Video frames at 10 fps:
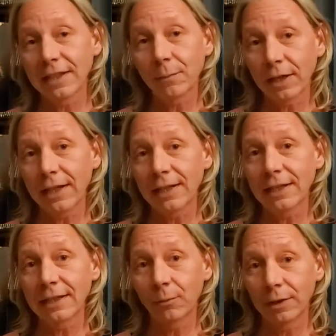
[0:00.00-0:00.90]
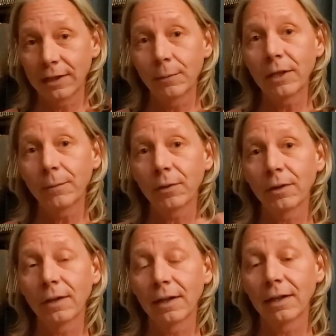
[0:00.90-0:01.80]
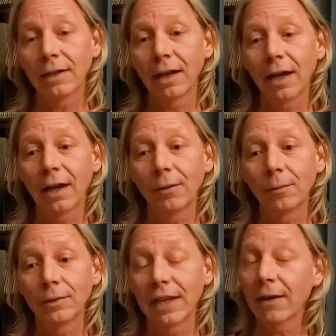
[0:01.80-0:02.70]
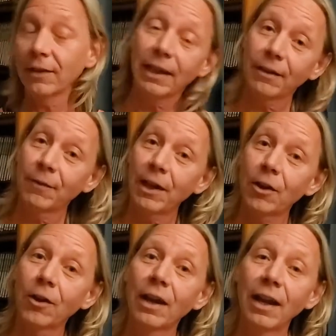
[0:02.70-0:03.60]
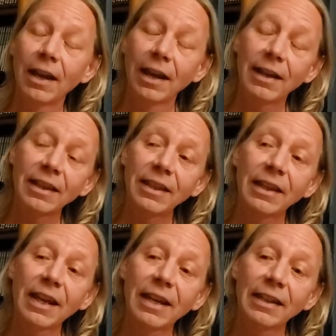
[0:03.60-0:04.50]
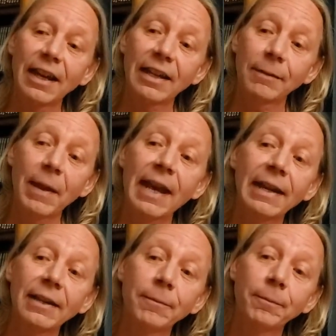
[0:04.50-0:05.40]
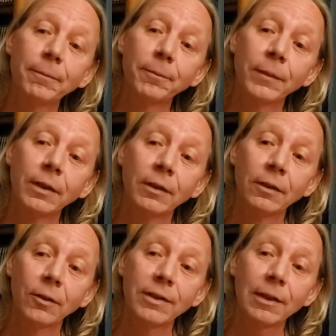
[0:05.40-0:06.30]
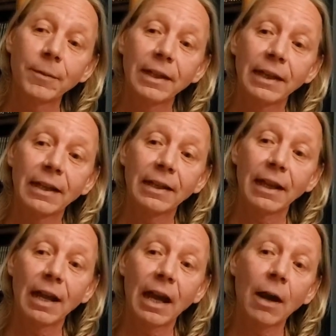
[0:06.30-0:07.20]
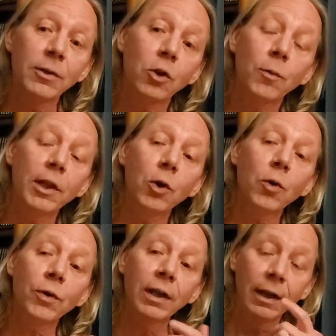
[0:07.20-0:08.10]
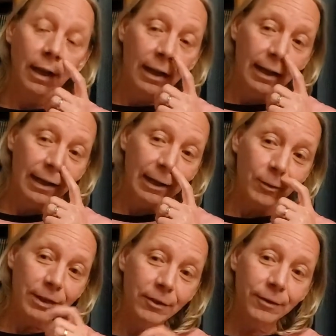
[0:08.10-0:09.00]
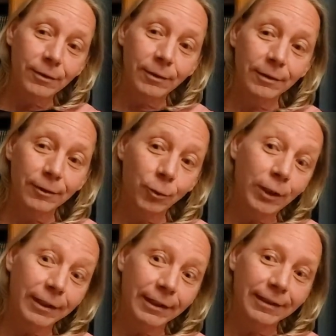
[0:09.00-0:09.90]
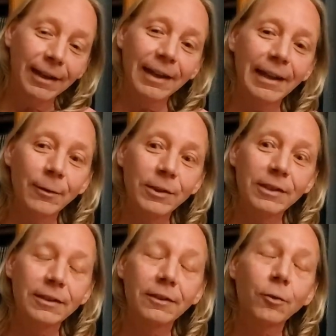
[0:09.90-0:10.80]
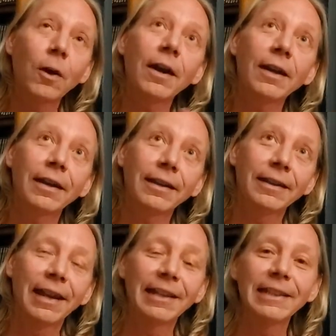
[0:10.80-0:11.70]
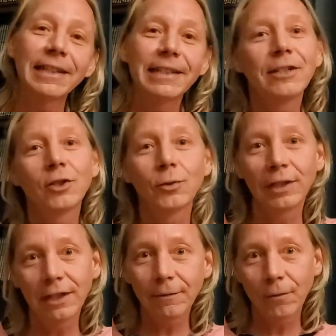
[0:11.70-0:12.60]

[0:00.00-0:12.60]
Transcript: this place with these people, and I was having that affair. And I think I had gotten mad at them or something. And I was home alone, and I was drinking, and I was crying and listening to Lita